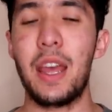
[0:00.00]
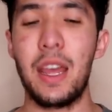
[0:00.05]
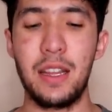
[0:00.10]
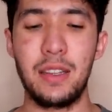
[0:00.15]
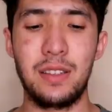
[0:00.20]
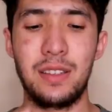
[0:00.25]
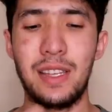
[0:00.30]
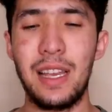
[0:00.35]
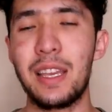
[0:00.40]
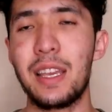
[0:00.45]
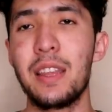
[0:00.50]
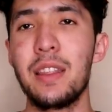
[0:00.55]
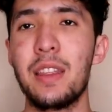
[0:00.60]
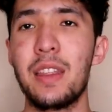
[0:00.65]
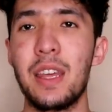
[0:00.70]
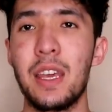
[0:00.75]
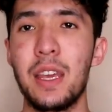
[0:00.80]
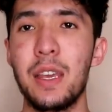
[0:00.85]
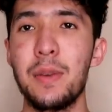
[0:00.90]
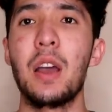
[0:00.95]
And second
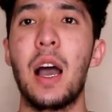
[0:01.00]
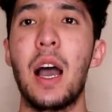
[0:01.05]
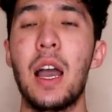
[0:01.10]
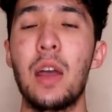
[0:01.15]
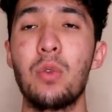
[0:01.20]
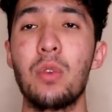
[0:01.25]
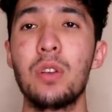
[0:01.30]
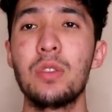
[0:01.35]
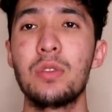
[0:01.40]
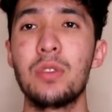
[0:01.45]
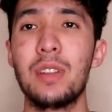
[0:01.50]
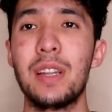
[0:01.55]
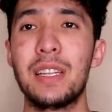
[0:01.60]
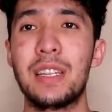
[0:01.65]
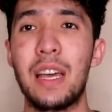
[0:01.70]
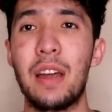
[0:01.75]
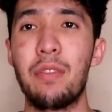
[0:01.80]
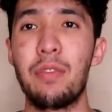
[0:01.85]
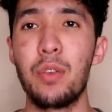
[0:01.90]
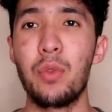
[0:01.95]
thing, I want to let
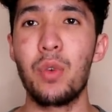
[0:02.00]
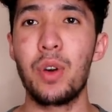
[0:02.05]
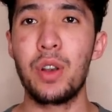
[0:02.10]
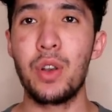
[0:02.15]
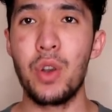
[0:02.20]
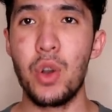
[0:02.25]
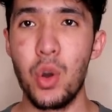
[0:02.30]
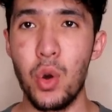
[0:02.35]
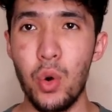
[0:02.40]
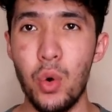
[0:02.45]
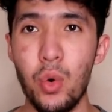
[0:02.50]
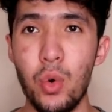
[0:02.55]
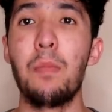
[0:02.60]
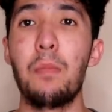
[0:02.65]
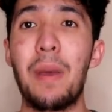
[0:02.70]
everyone know